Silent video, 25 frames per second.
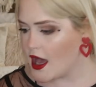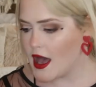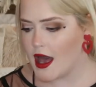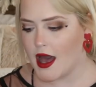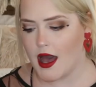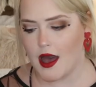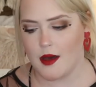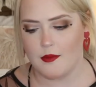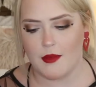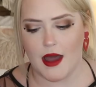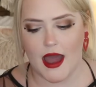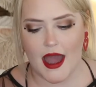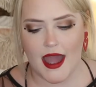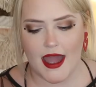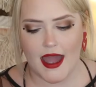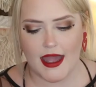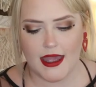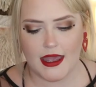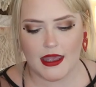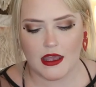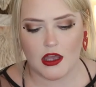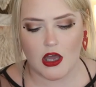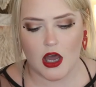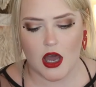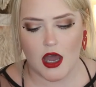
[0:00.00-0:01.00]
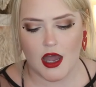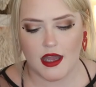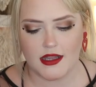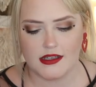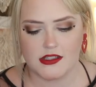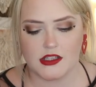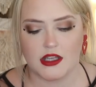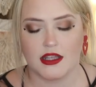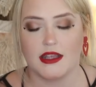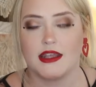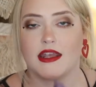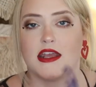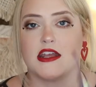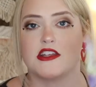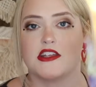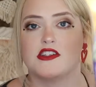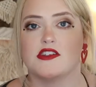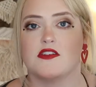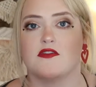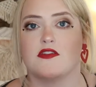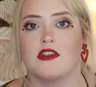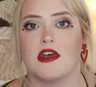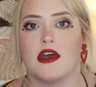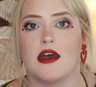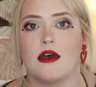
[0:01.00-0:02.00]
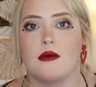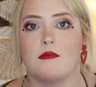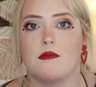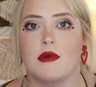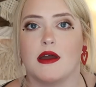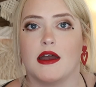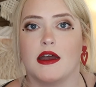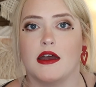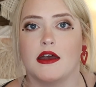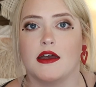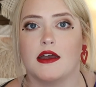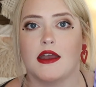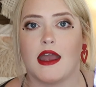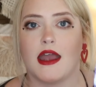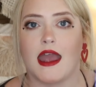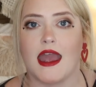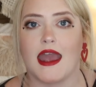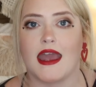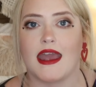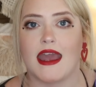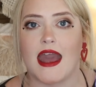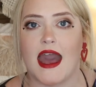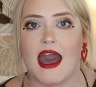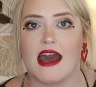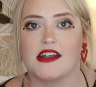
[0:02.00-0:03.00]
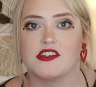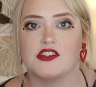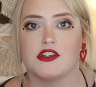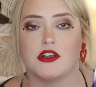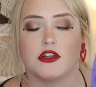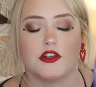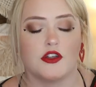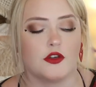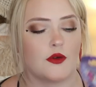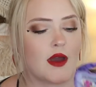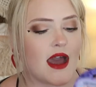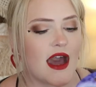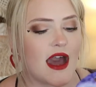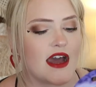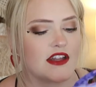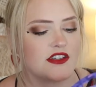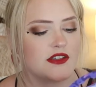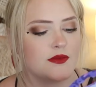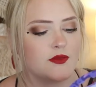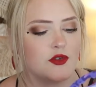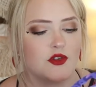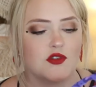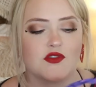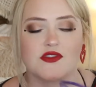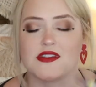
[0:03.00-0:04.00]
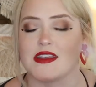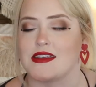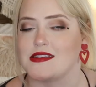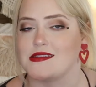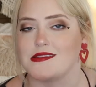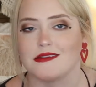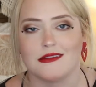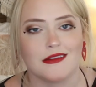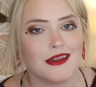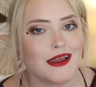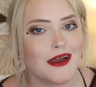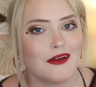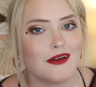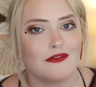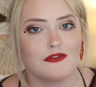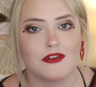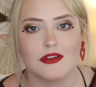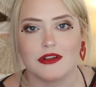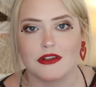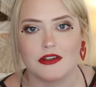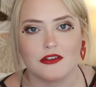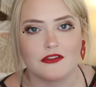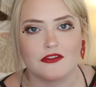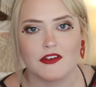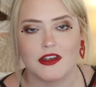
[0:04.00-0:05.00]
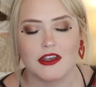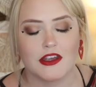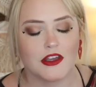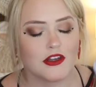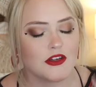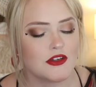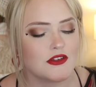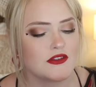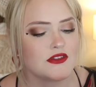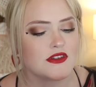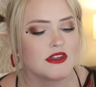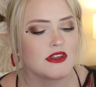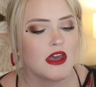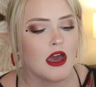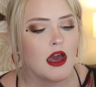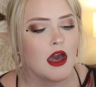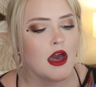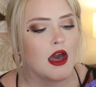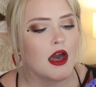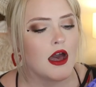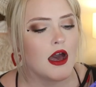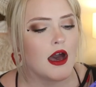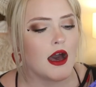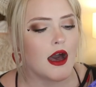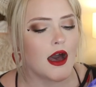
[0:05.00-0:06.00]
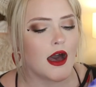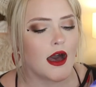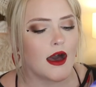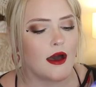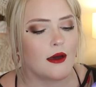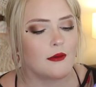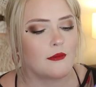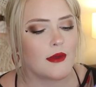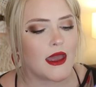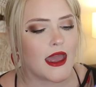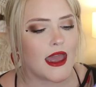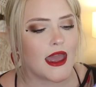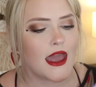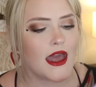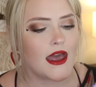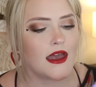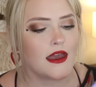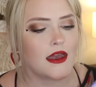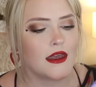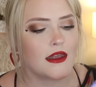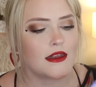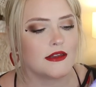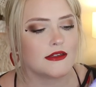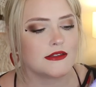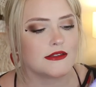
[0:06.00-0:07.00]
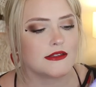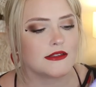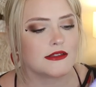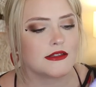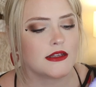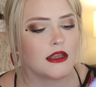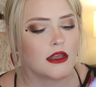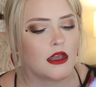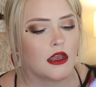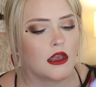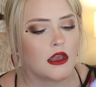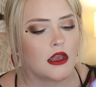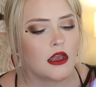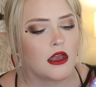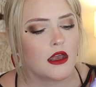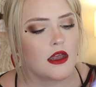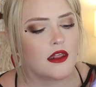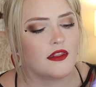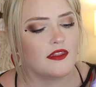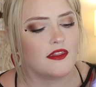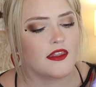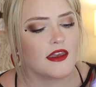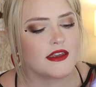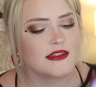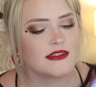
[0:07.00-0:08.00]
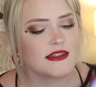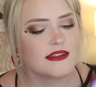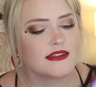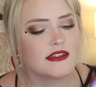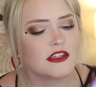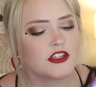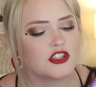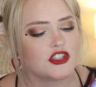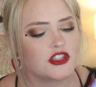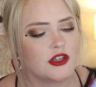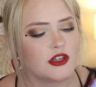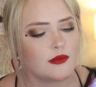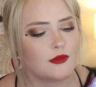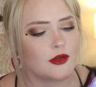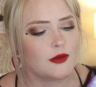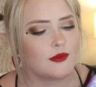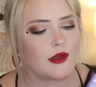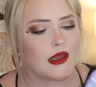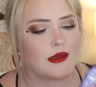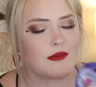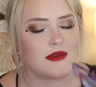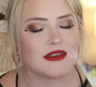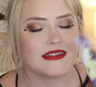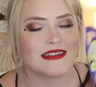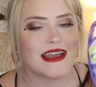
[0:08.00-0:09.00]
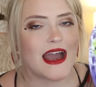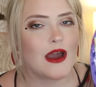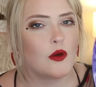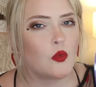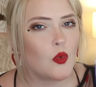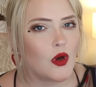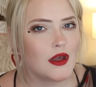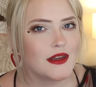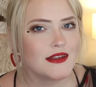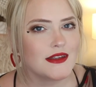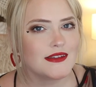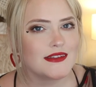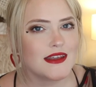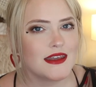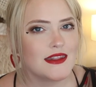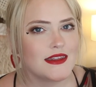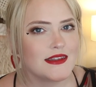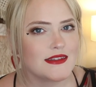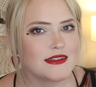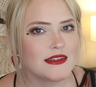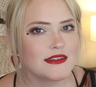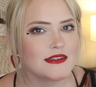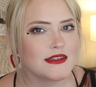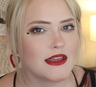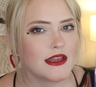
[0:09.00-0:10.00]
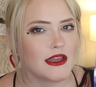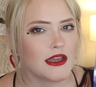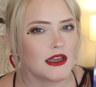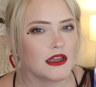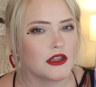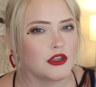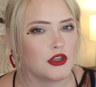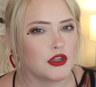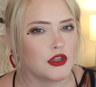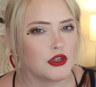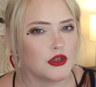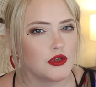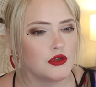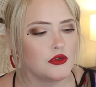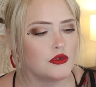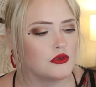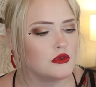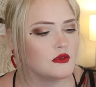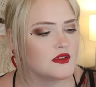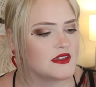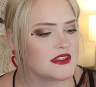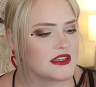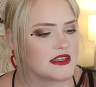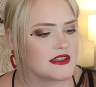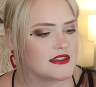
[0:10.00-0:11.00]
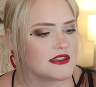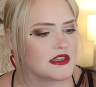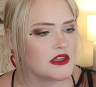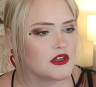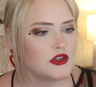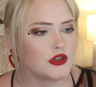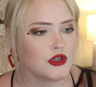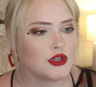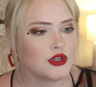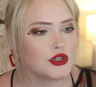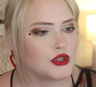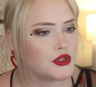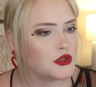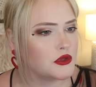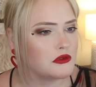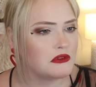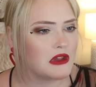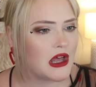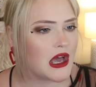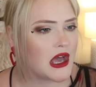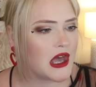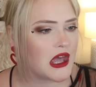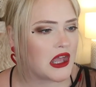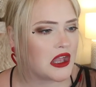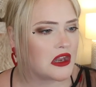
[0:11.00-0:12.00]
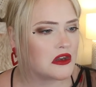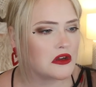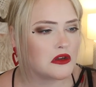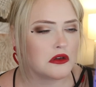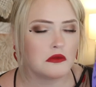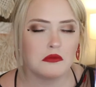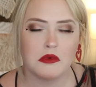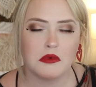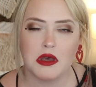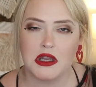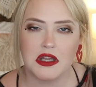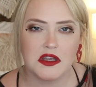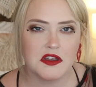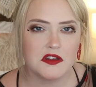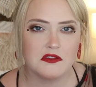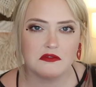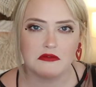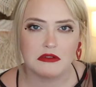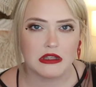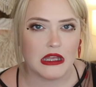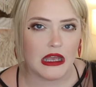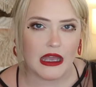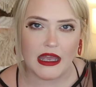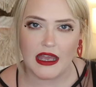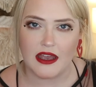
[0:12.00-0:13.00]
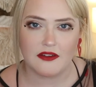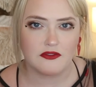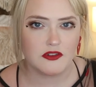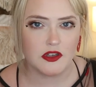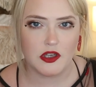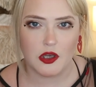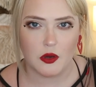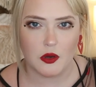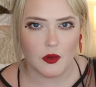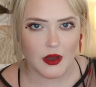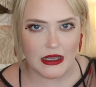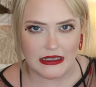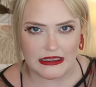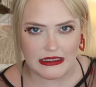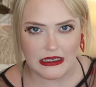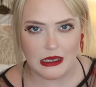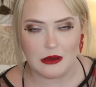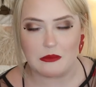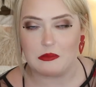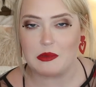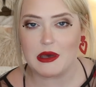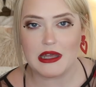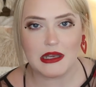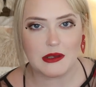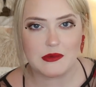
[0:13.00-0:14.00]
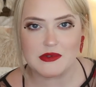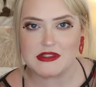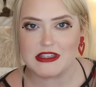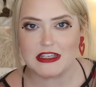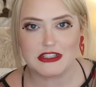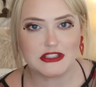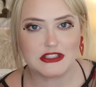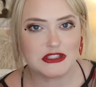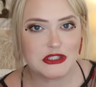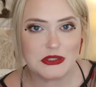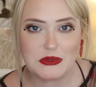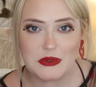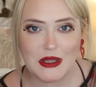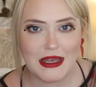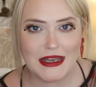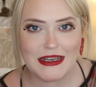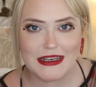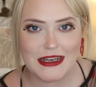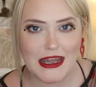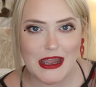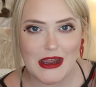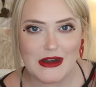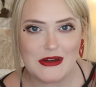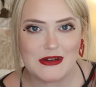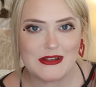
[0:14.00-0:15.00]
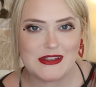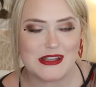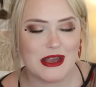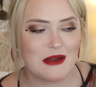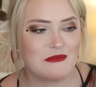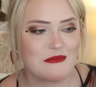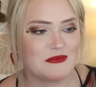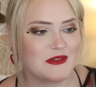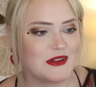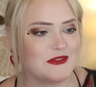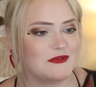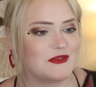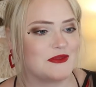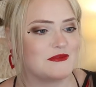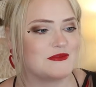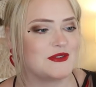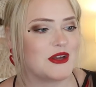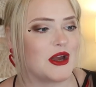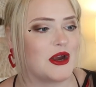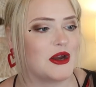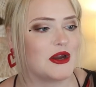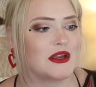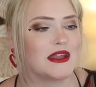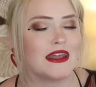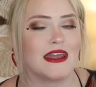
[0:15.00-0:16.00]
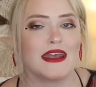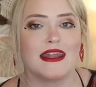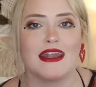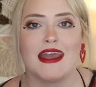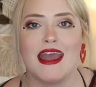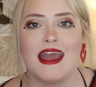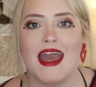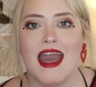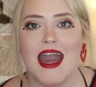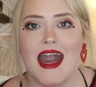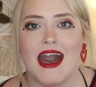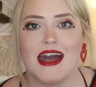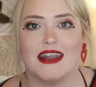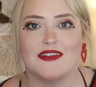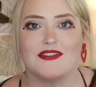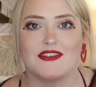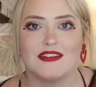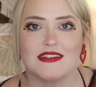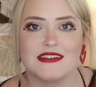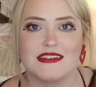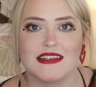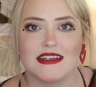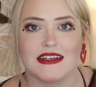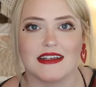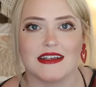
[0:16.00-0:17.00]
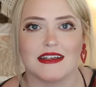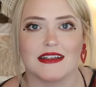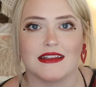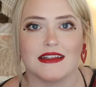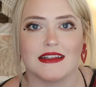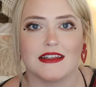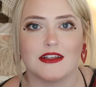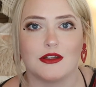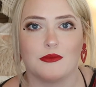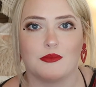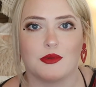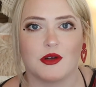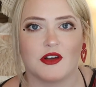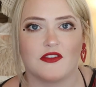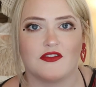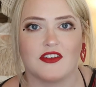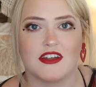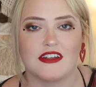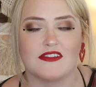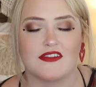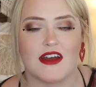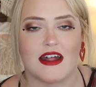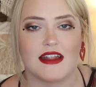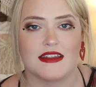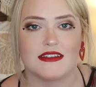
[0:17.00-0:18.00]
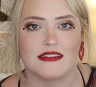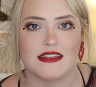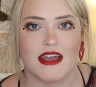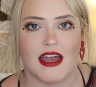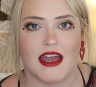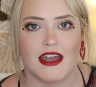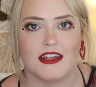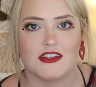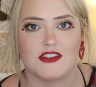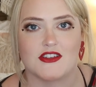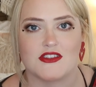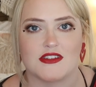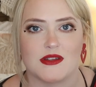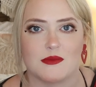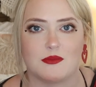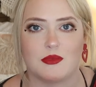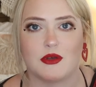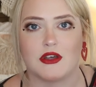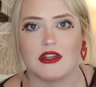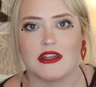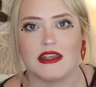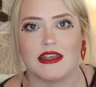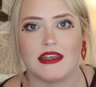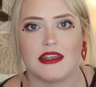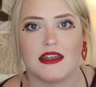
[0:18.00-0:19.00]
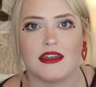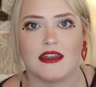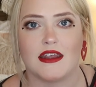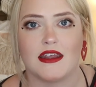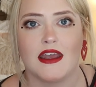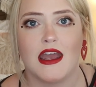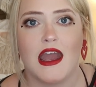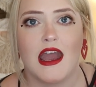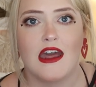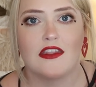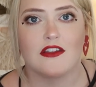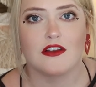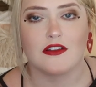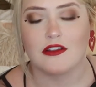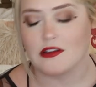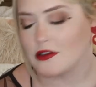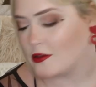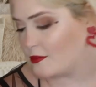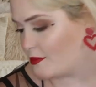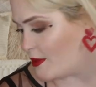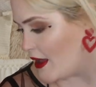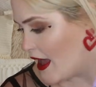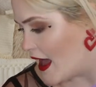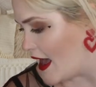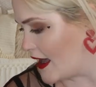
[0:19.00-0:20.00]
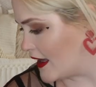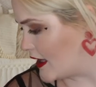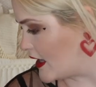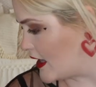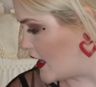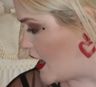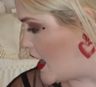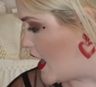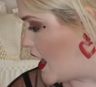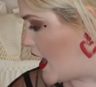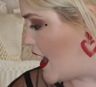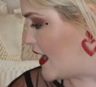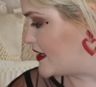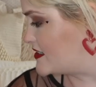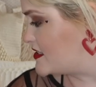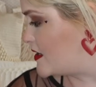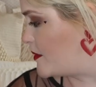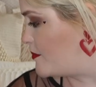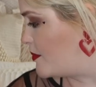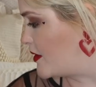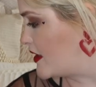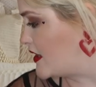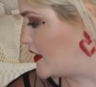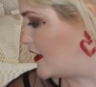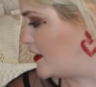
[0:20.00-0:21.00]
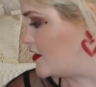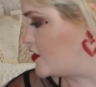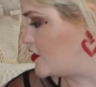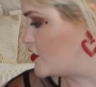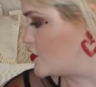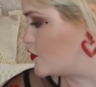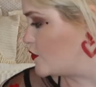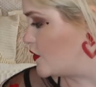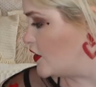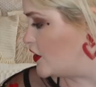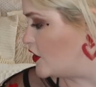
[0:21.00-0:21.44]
I got each of them a new Hatchimals. I still love their little figures. And this is Shimmer Babies. I want to say this is like a new season or a new line or whatever. I have no idea. But it was like $2.99 or something from Target. And I feel it's like a little perfect Valentine just to put in their little bag. I typically just